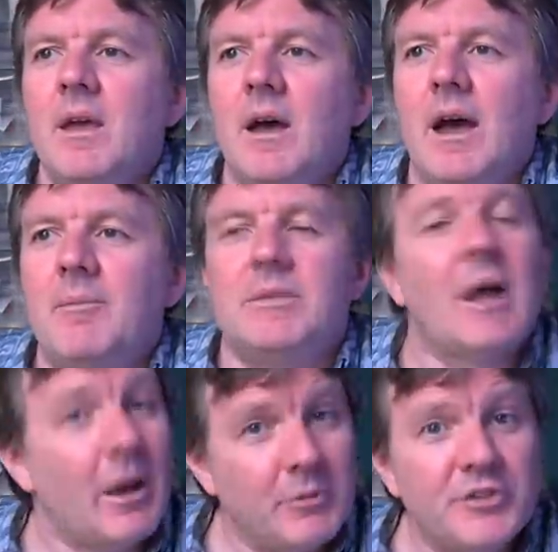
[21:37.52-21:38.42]
Um,
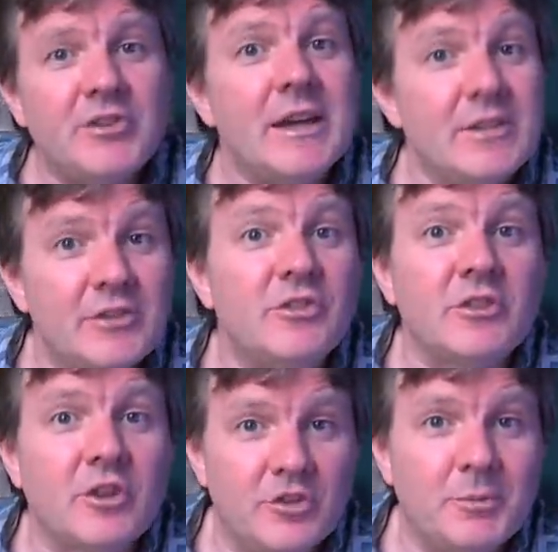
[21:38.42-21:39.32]
now, I'm not saying this is
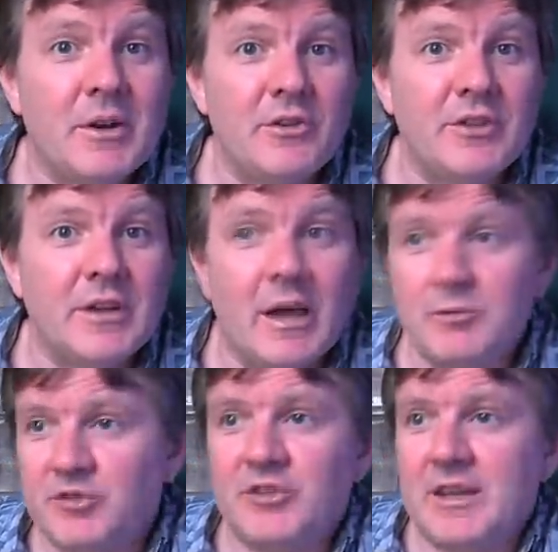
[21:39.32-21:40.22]
a conspiracy. I'm
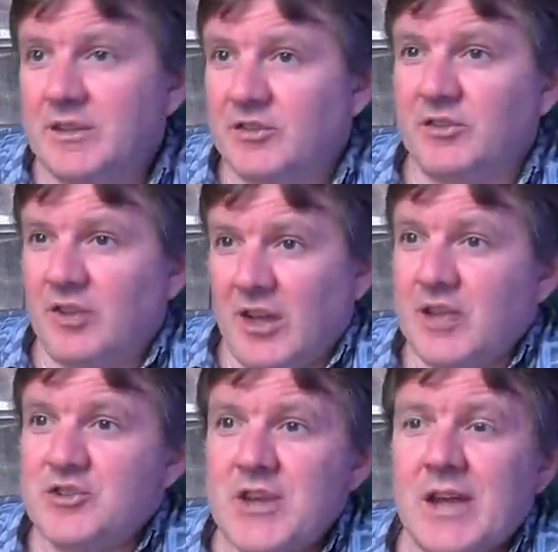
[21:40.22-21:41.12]
just saying this is a,
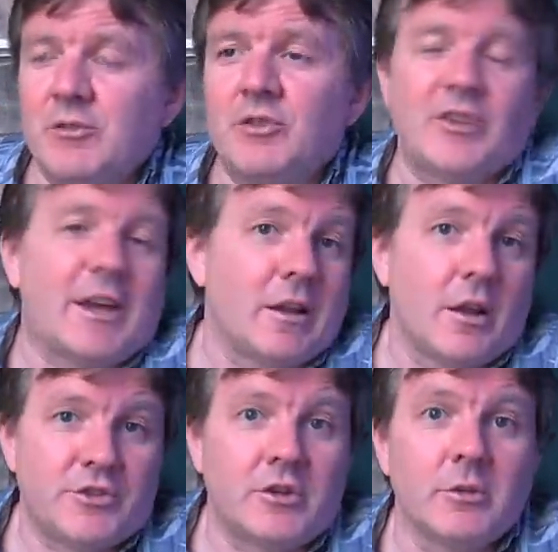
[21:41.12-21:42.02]
a general
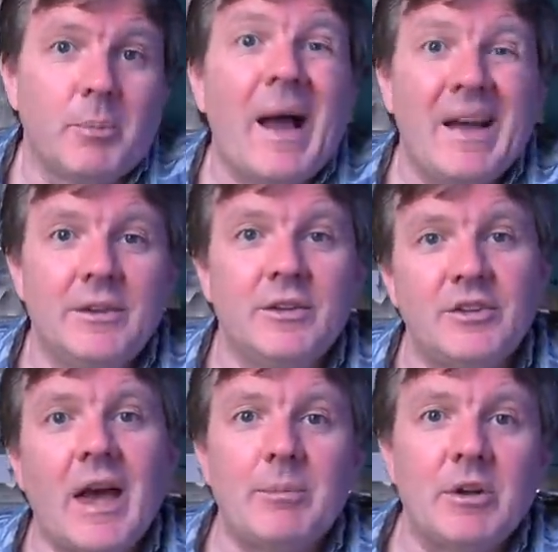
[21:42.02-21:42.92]
psychological pattern
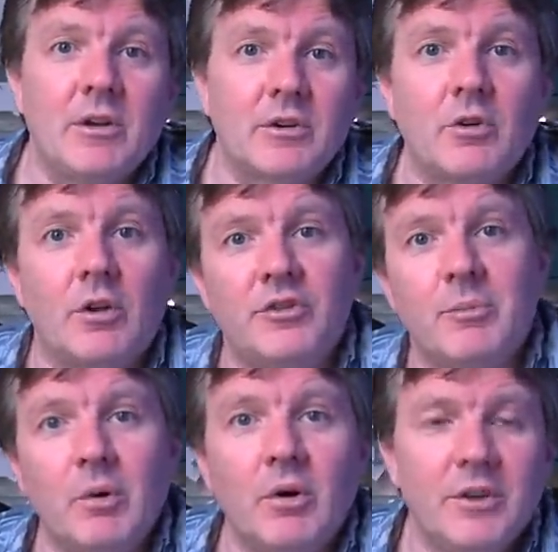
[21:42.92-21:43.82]
that's happening across the
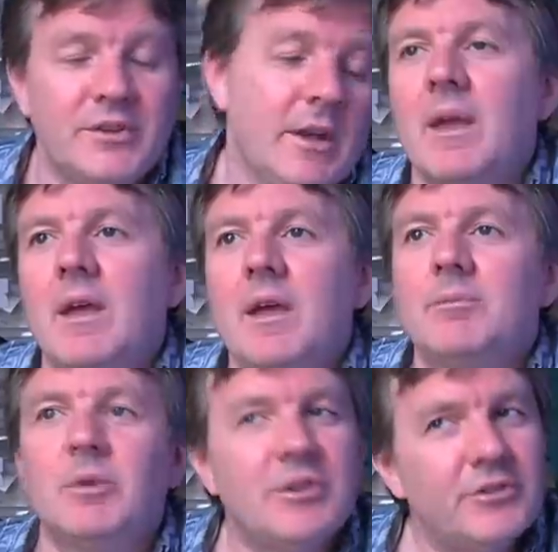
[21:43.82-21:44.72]
board.
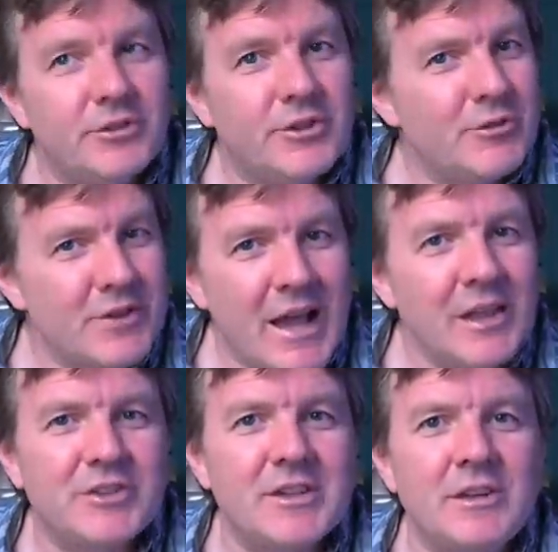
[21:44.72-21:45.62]
But the, the
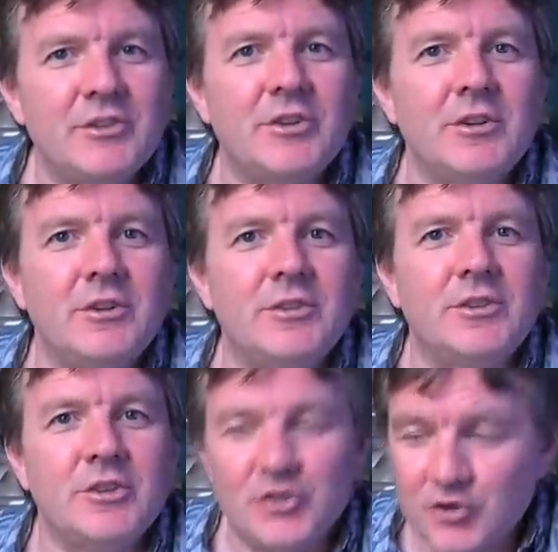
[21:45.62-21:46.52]
reality is that
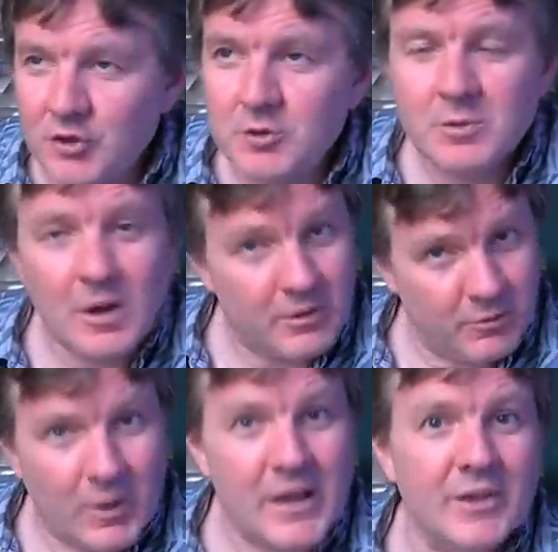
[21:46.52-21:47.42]
the true
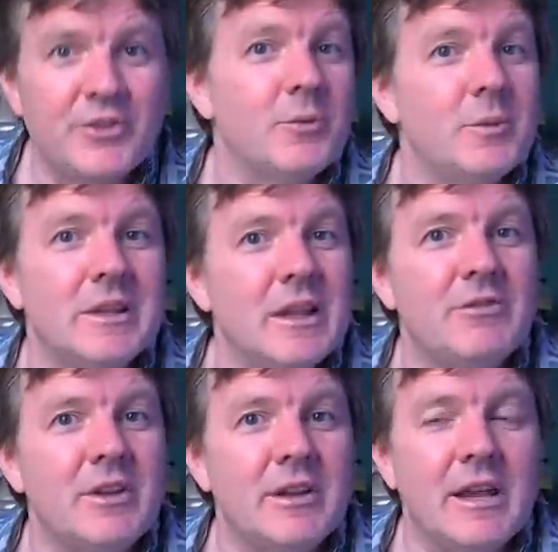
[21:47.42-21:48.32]
world that we
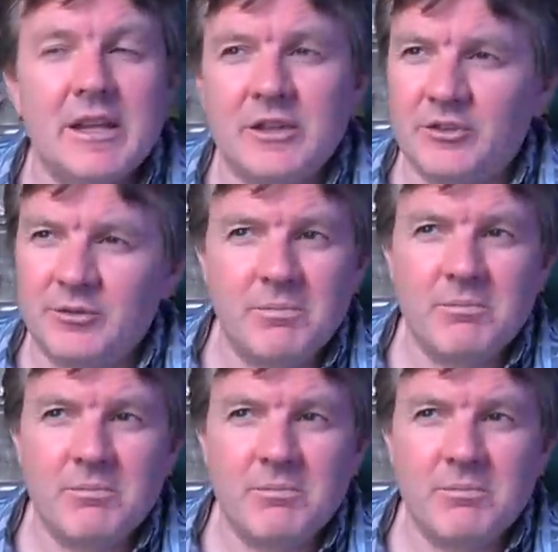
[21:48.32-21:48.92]
live in is